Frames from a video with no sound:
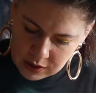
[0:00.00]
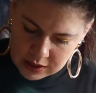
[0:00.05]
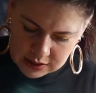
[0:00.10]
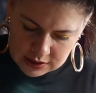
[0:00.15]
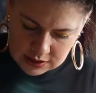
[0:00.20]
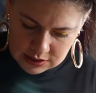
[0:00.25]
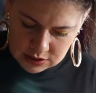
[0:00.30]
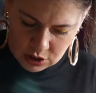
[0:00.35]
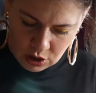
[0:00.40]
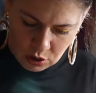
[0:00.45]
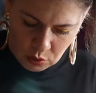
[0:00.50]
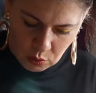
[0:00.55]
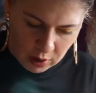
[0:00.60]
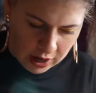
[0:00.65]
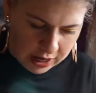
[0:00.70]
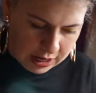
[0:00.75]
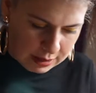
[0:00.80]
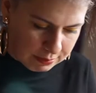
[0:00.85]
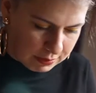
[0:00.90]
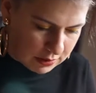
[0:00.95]
it's no
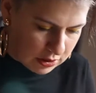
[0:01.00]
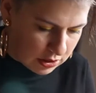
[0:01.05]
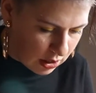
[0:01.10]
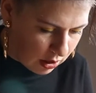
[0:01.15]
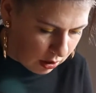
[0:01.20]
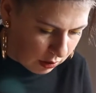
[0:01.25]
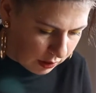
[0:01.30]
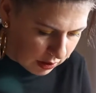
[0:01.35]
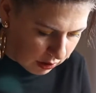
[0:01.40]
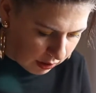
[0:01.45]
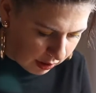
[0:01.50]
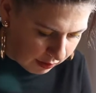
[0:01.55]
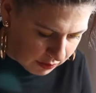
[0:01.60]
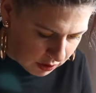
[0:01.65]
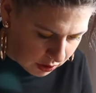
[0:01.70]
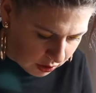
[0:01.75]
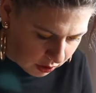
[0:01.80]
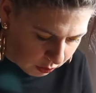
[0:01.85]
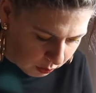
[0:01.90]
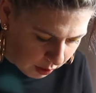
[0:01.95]
wipe, so I don't have
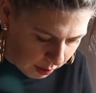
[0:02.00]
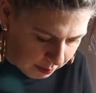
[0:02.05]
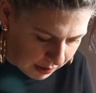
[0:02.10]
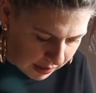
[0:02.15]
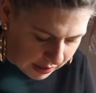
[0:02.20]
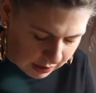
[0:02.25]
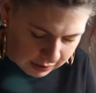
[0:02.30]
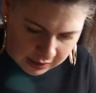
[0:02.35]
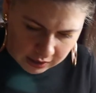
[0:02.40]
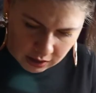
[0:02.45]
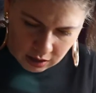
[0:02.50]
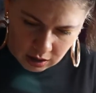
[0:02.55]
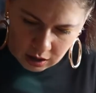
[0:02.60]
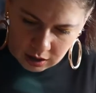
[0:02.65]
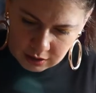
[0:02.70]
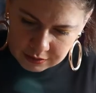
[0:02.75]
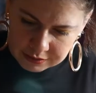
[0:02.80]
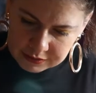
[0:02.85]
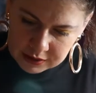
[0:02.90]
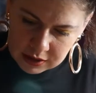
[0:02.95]
to wipe anything
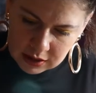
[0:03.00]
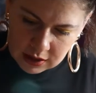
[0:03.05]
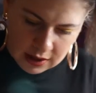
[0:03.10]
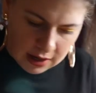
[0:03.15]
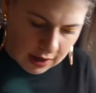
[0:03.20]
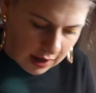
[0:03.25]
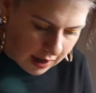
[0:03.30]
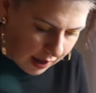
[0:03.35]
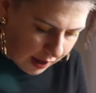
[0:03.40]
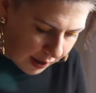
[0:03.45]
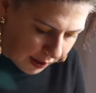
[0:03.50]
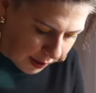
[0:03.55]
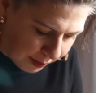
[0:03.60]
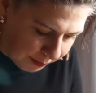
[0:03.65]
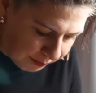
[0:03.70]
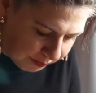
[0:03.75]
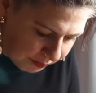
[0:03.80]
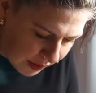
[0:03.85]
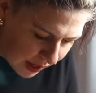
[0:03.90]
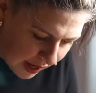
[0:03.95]
off.
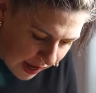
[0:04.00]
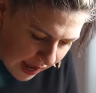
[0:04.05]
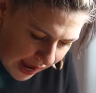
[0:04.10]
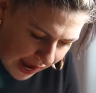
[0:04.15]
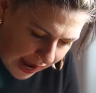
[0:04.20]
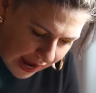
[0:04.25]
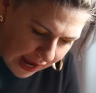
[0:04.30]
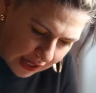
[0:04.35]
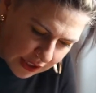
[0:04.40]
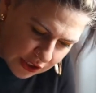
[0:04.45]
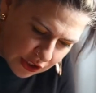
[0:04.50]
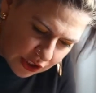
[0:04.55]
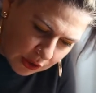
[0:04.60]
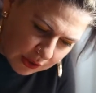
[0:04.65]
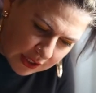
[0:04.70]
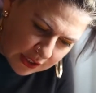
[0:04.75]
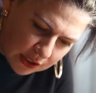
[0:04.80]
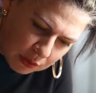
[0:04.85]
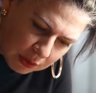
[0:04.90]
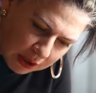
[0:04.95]
And so
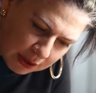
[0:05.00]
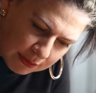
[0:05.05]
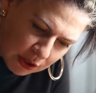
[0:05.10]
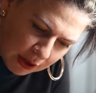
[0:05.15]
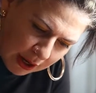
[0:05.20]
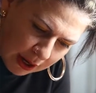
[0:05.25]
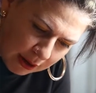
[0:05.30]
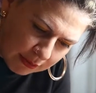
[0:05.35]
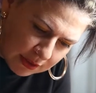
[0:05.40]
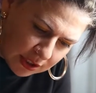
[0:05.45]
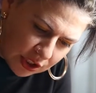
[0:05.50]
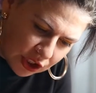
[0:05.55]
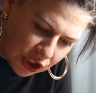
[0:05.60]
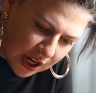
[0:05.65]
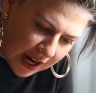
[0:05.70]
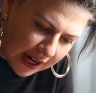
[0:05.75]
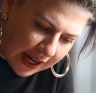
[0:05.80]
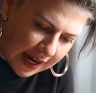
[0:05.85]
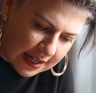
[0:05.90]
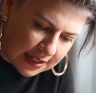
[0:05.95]
this is what I'm doing. I'm
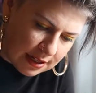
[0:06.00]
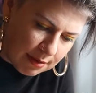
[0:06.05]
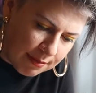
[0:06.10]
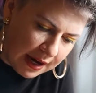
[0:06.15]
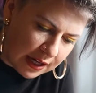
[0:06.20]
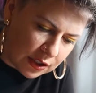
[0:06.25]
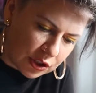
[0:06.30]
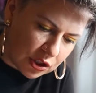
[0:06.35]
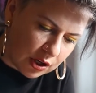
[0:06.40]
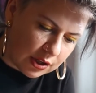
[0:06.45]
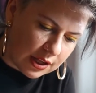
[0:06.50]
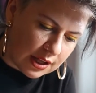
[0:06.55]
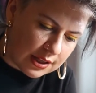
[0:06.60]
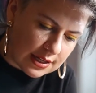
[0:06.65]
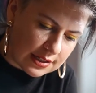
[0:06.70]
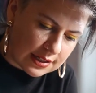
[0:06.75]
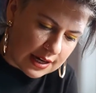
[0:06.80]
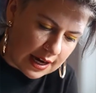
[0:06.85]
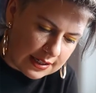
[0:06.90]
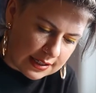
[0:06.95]
checking to make sure that
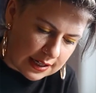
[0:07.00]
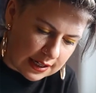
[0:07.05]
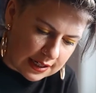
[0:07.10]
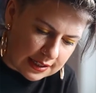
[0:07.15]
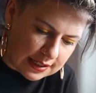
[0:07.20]
this guy's gonna